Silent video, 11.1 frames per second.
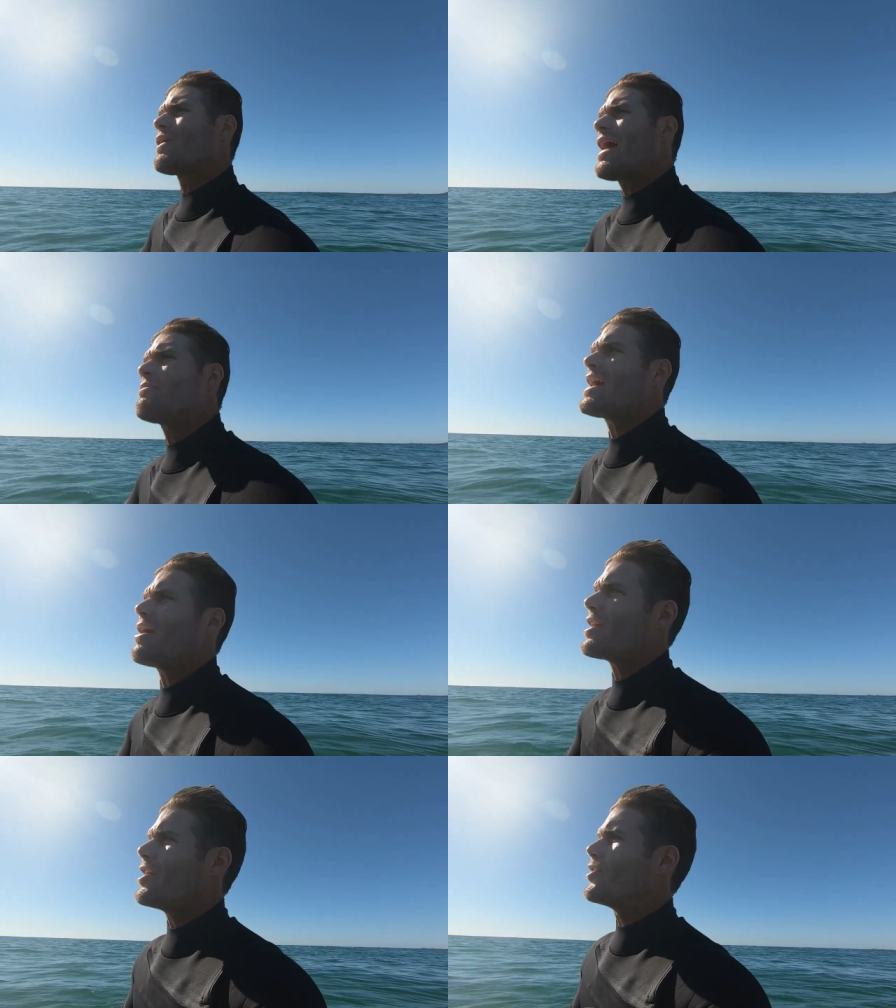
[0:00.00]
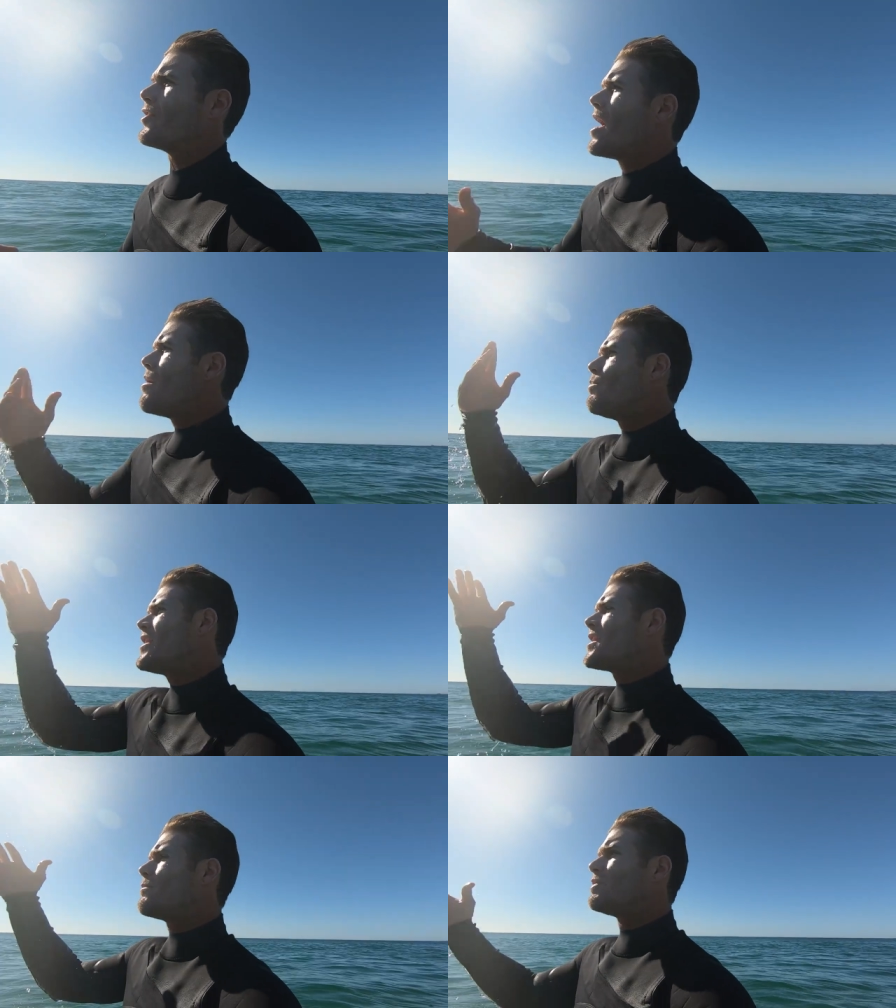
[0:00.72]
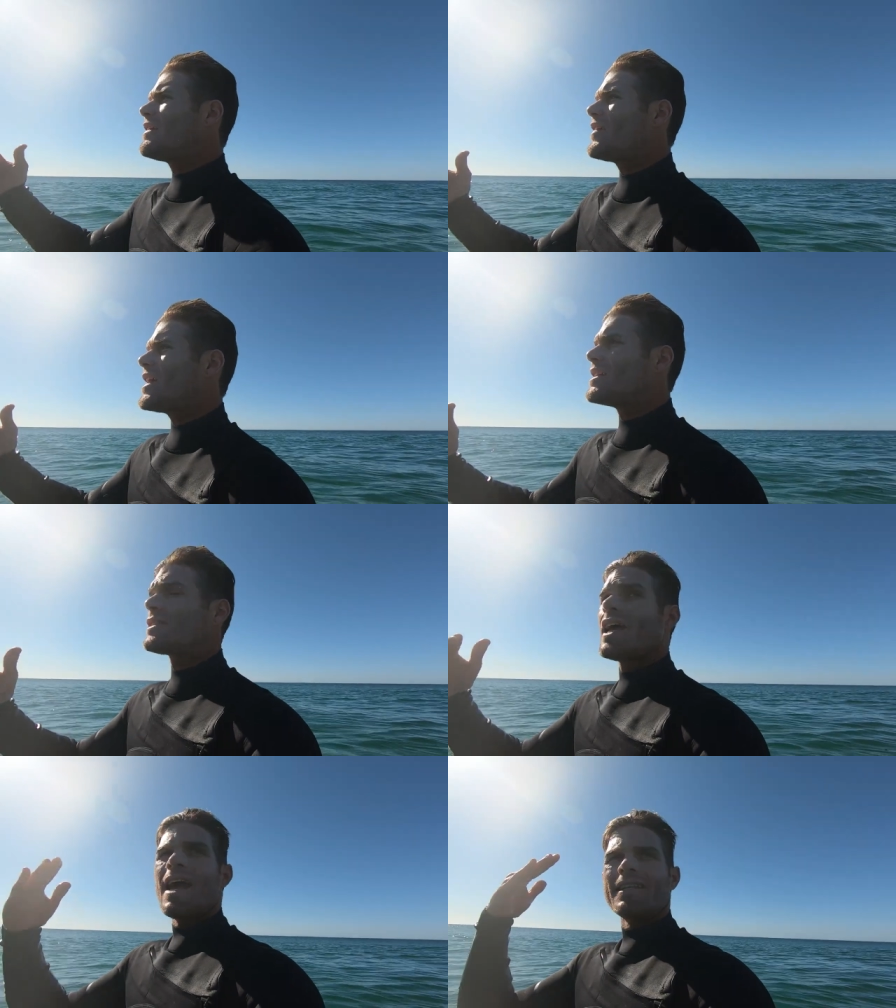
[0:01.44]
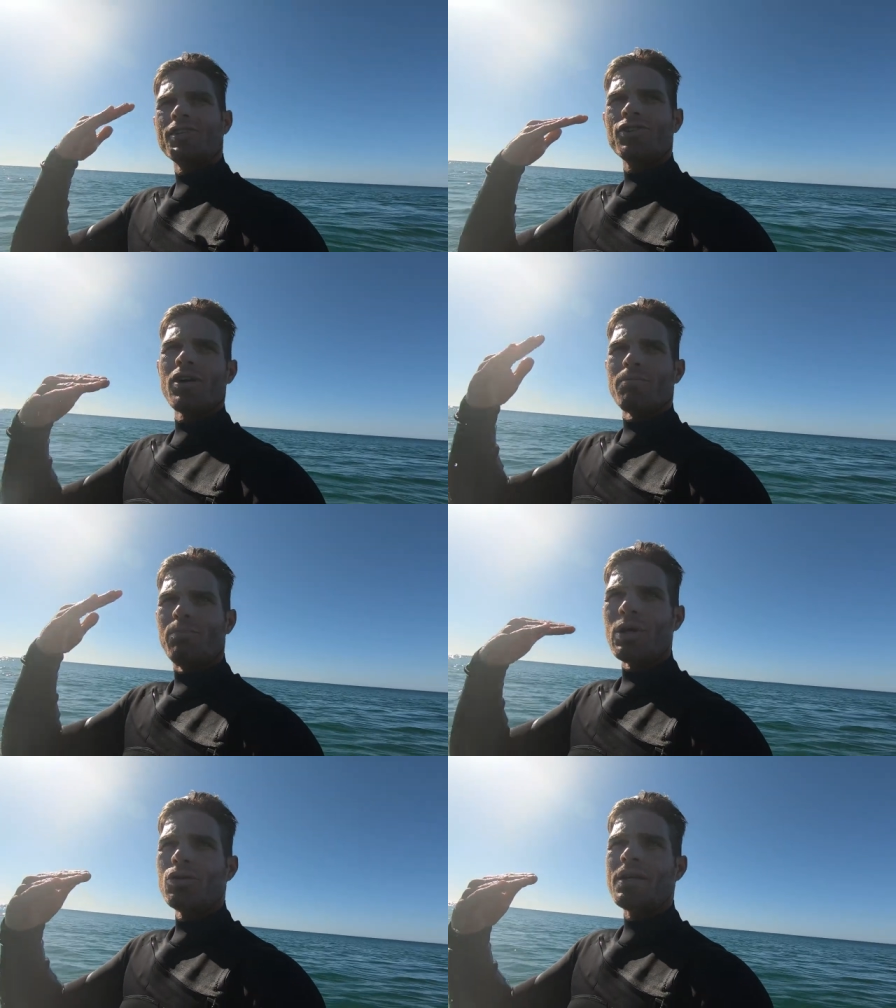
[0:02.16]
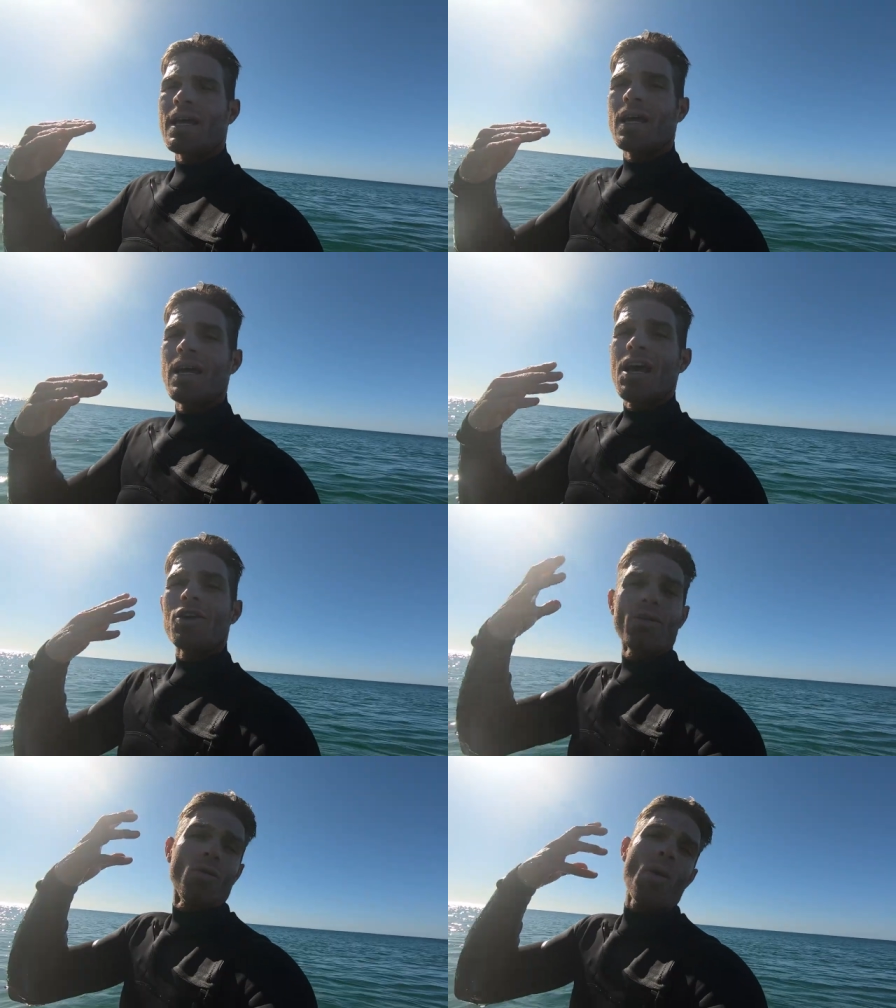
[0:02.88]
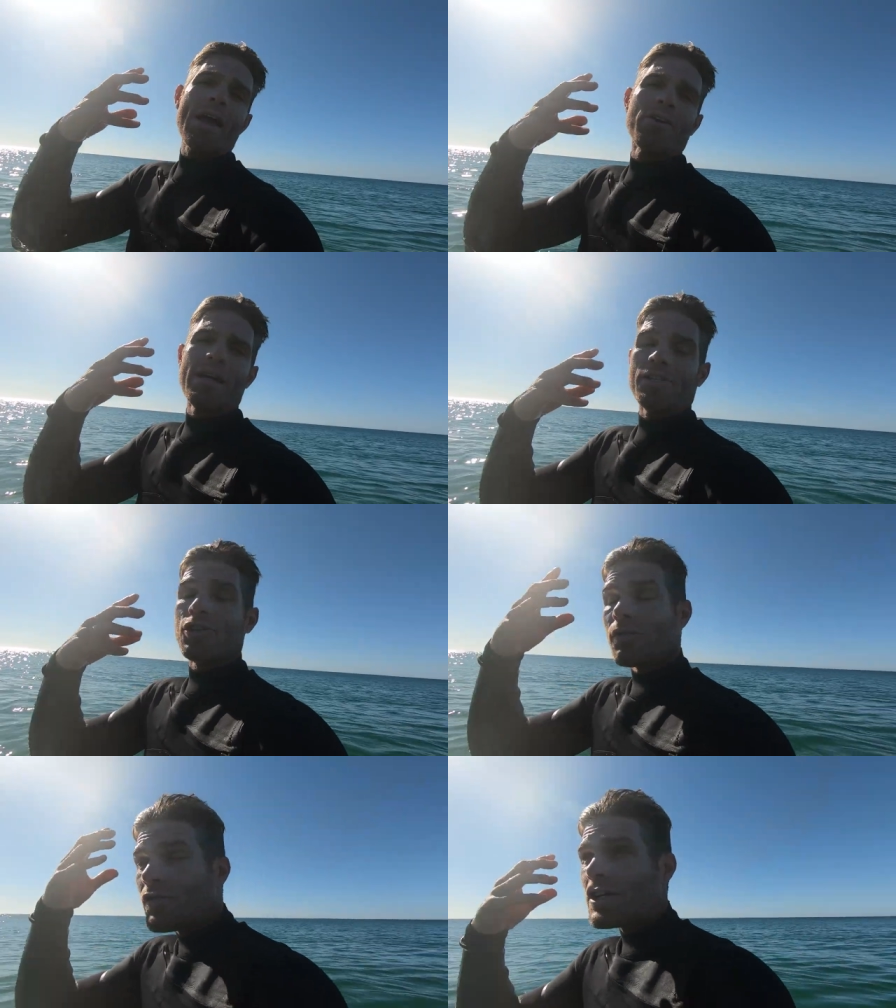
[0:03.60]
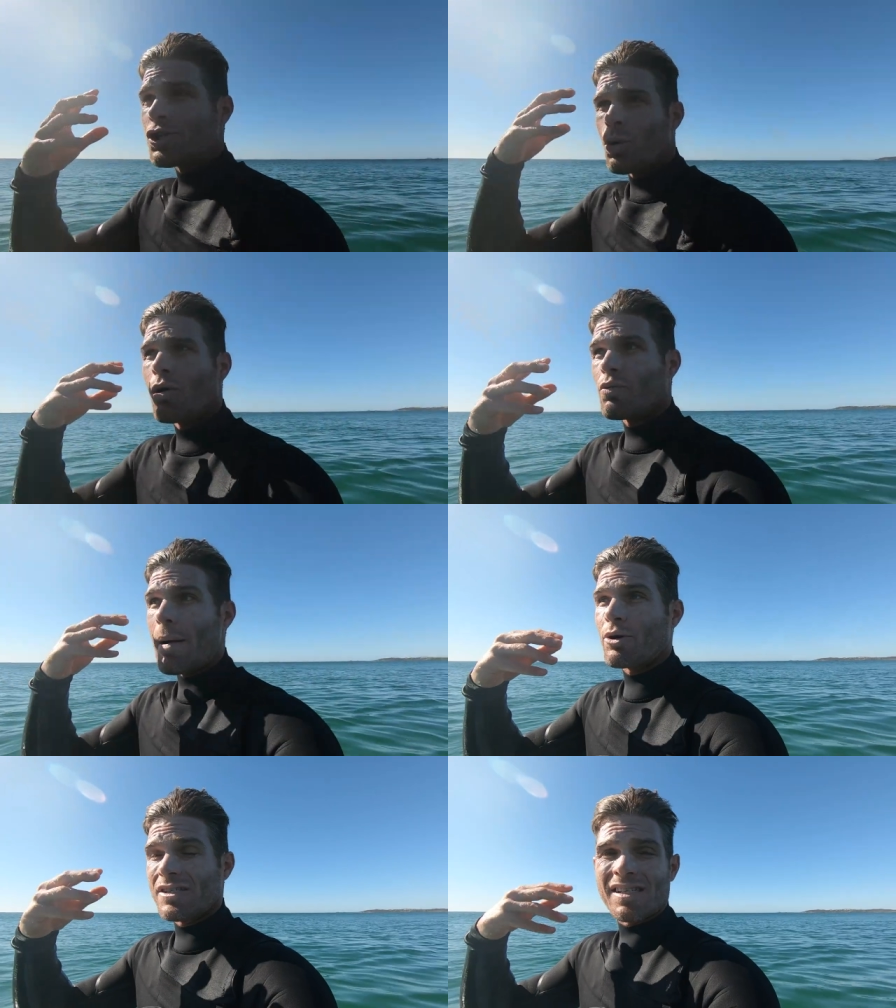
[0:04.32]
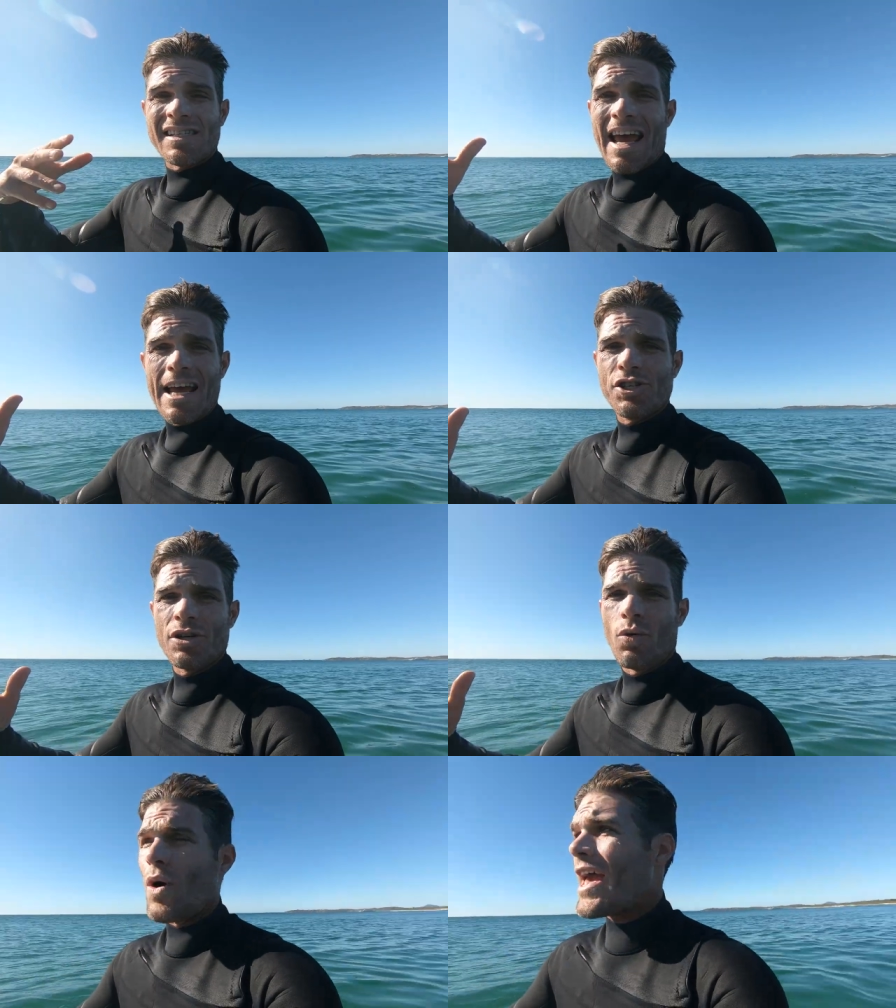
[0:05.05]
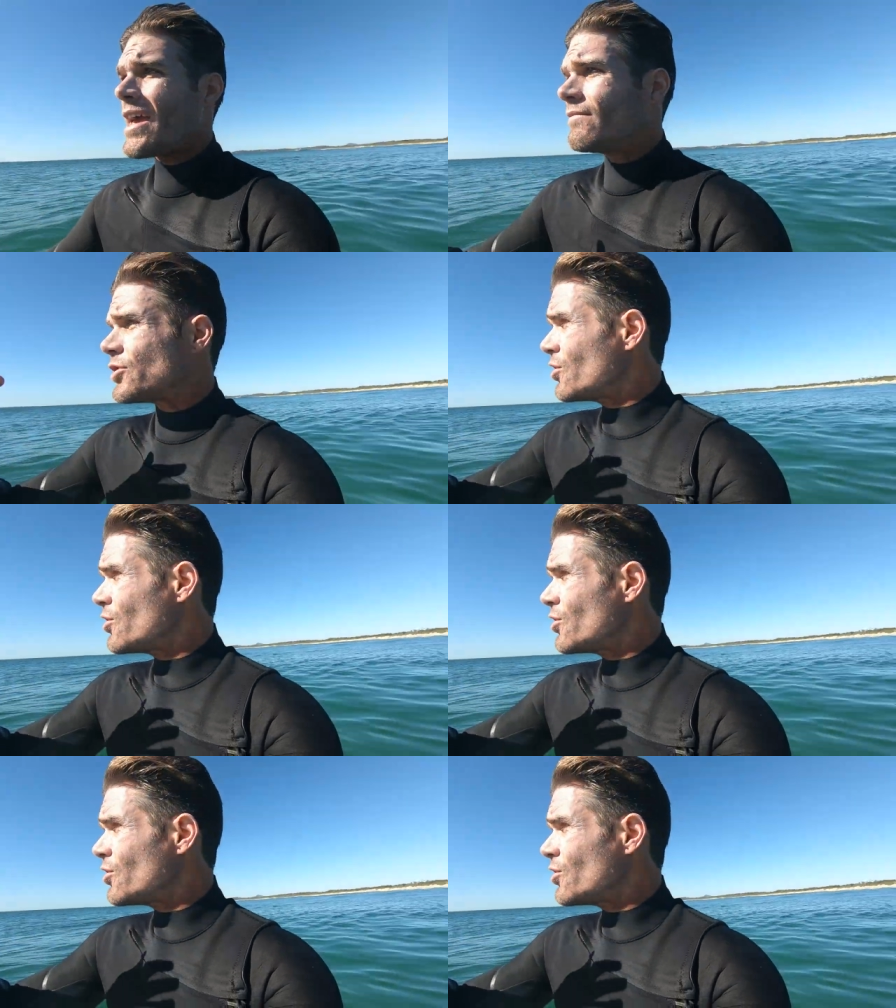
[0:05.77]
around out here being oblivious and start building your awareness, your visual representation of waves.